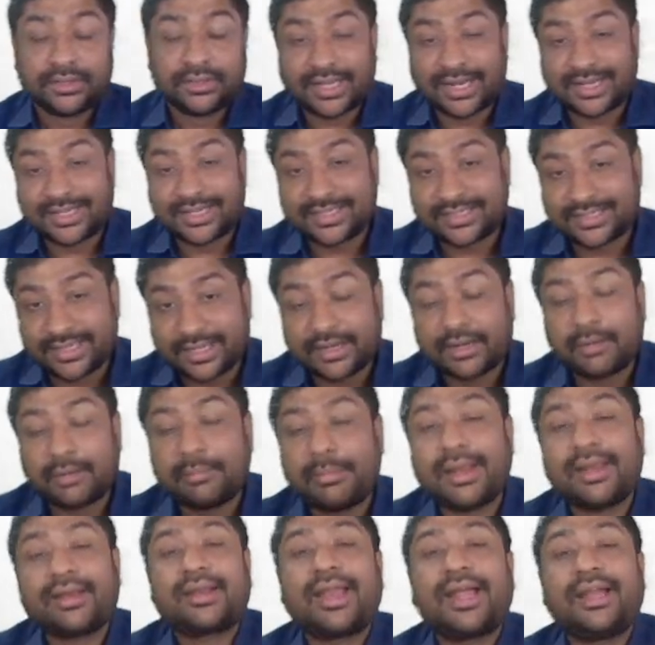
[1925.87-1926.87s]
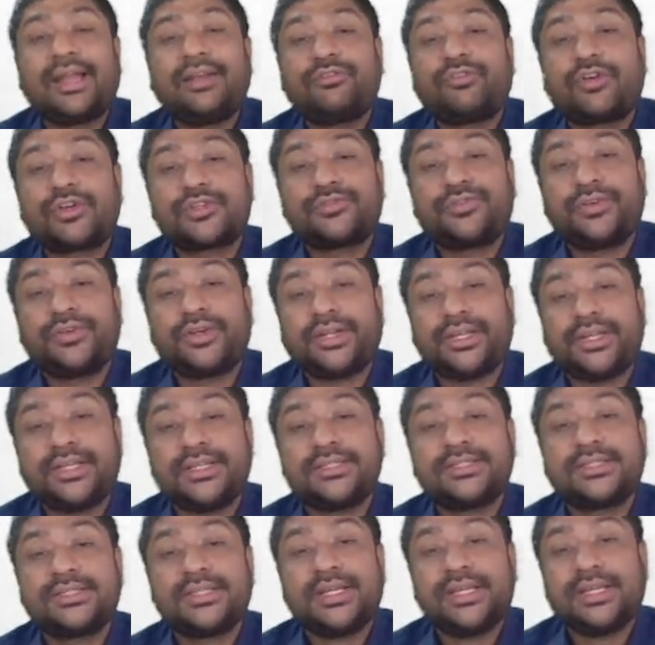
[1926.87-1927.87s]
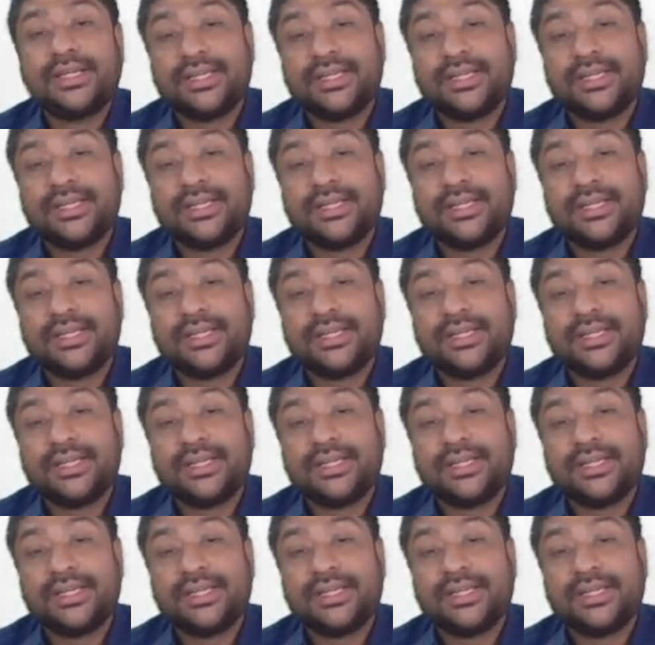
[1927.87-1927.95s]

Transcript: That serum alkaline phosphatase